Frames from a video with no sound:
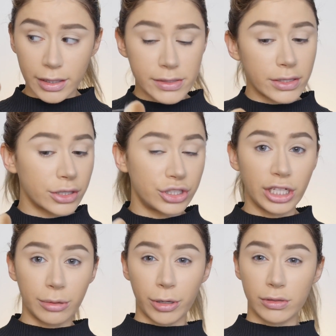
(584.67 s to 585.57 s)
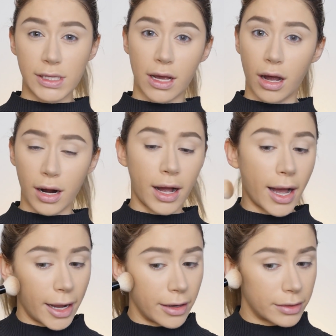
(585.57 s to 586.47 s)
because her cheekbones are
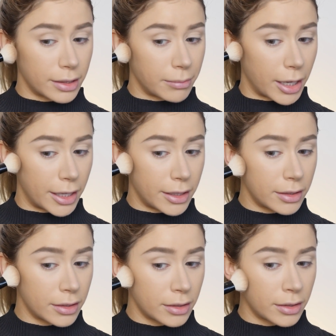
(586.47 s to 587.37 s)
higher than mine.